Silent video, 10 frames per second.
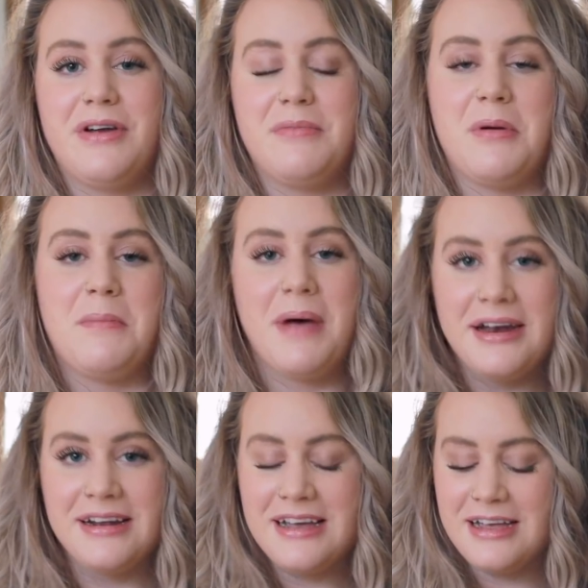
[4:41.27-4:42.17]
from
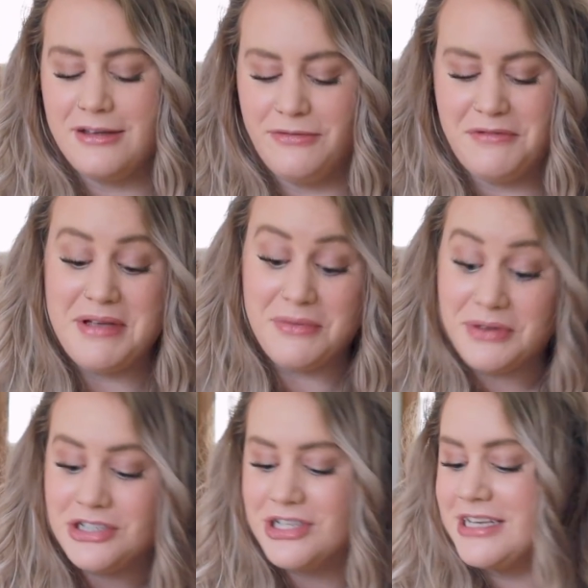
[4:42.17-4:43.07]
Monica from my
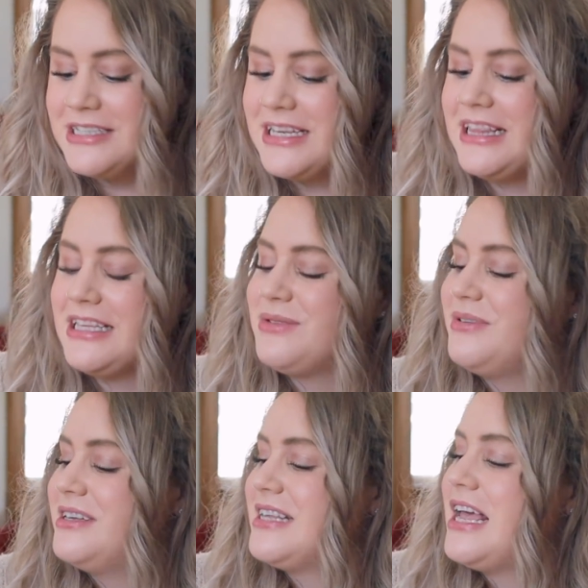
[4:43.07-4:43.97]
wish list. This
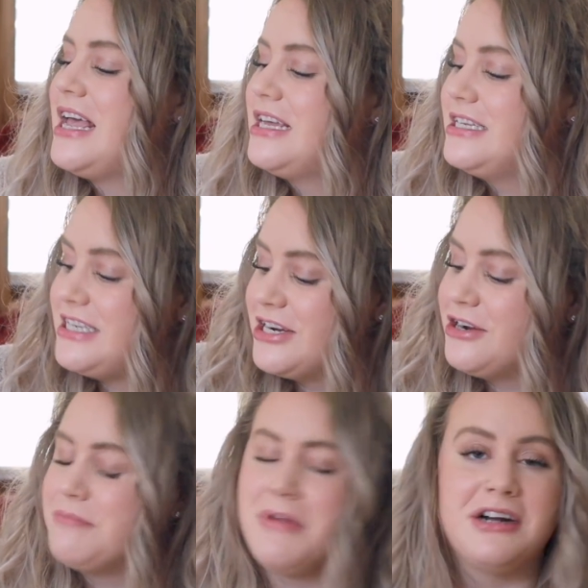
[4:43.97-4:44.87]
was
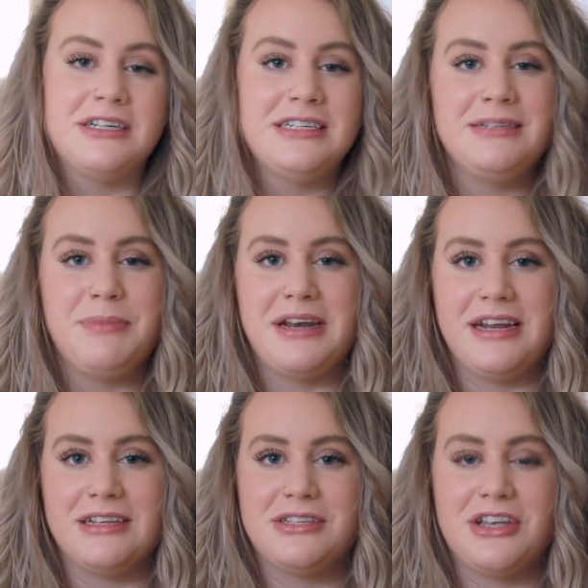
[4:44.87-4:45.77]
Dear Martin by
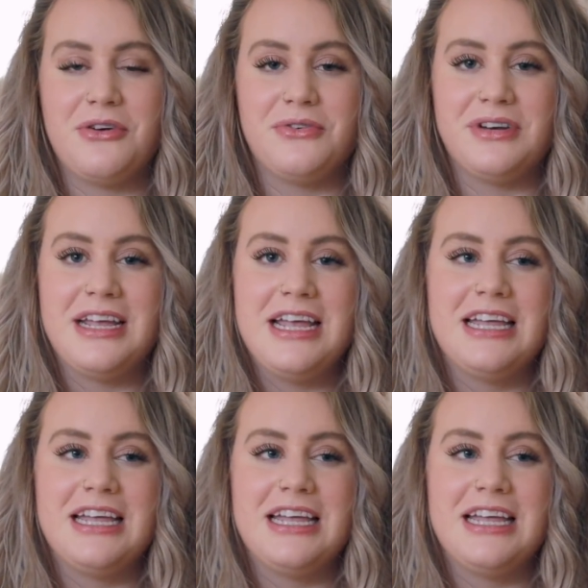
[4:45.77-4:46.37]
Nick Stone.